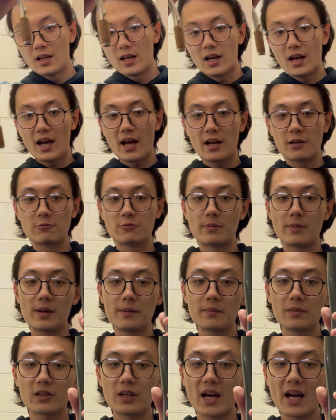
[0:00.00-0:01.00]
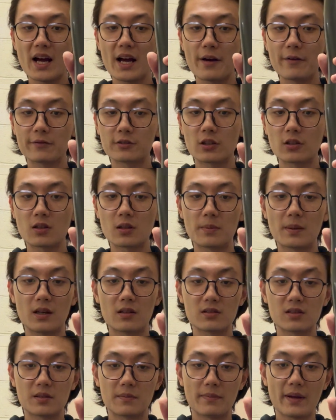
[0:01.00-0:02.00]
And remember, I have talked about
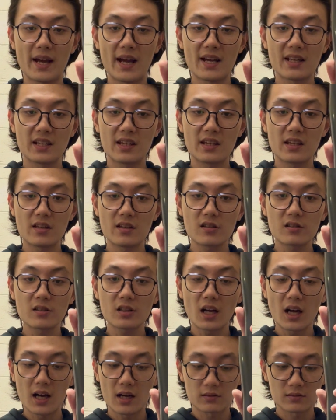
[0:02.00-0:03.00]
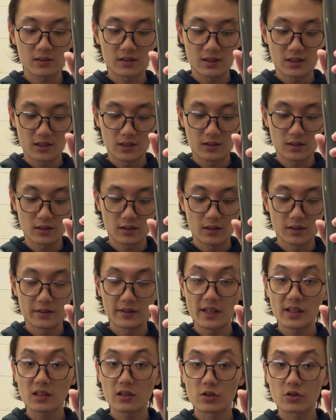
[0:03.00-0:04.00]
the pad here on the
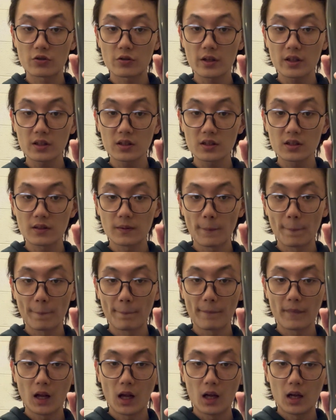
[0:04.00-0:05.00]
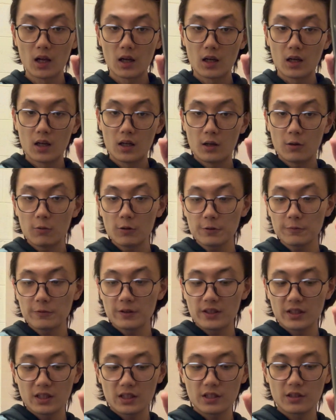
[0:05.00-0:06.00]
tender joint. What we
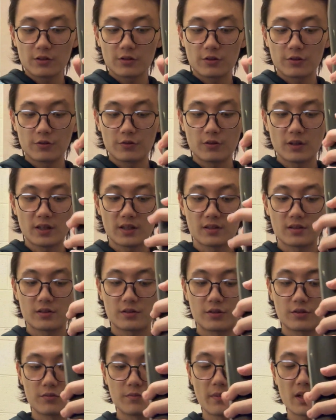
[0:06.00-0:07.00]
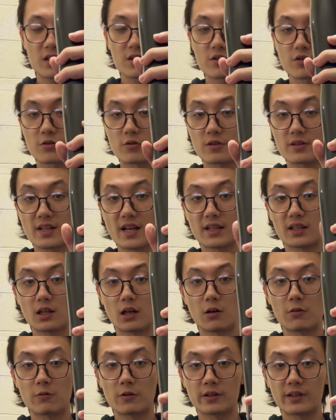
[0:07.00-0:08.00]
need to do is to make sure that
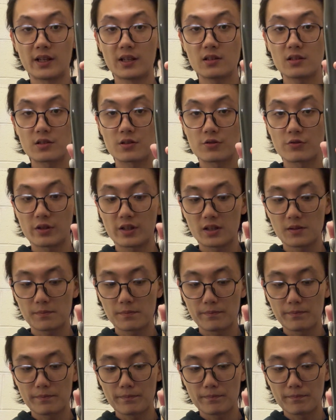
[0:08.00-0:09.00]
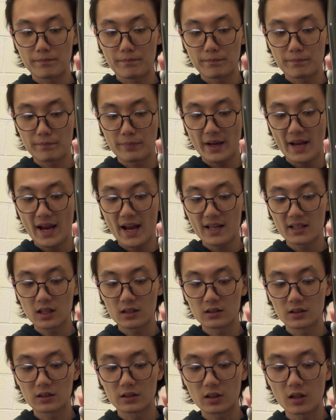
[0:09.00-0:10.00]
our tender joint pad
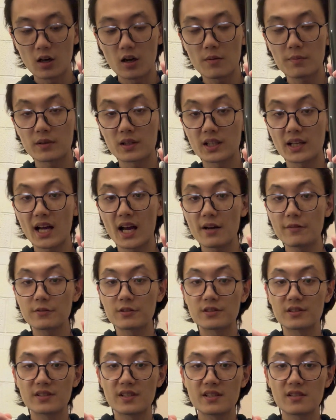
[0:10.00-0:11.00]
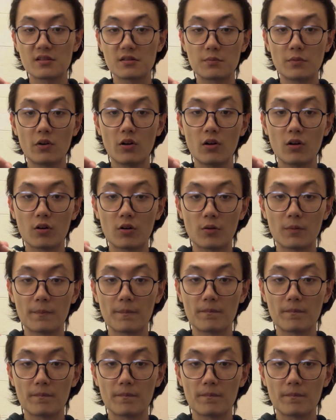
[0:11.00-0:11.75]
on the top covers this small hole.